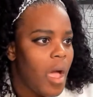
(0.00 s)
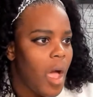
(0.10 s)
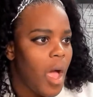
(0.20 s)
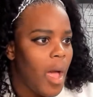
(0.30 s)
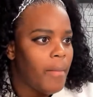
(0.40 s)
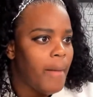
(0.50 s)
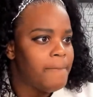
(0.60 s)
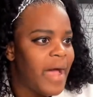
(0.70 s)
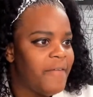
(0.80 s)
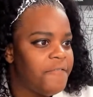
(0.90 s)

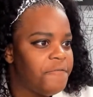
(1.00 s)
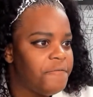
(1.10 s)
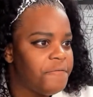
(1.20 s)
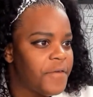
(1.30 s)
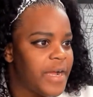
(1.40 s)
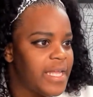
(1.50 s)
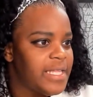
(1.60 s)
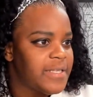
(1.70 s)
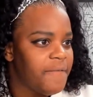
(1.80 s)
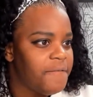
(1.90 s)
My
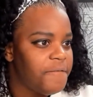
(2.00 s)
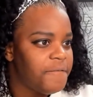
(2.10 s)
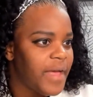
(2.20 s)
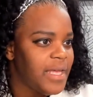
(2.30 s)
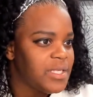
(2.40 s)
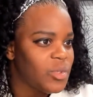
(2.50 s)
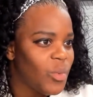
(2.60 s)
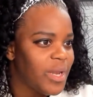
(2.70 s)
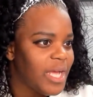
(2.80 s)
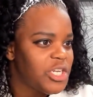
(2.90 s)
friend's face
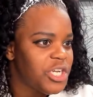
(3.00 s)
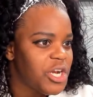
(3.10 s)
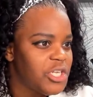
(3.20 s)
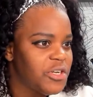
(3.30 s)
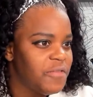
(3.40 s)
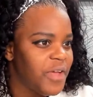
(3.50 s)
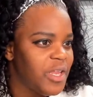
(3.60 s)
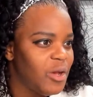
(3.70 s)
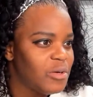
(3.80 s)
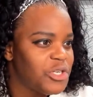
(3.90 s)
when I shared your
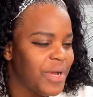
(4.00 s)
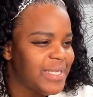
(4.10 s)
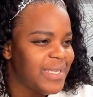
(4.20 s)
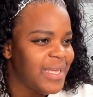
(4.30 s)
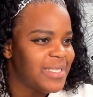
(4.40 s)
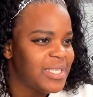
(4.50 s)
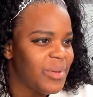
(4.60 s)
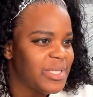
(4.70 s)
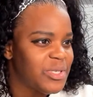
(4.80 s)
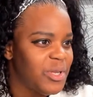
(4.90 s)
video tracing in
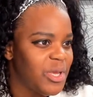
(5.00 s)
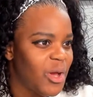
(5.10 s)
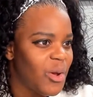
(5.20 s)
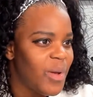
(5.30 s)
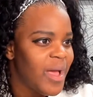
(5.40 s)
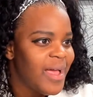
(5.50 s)
Silhouette Studio.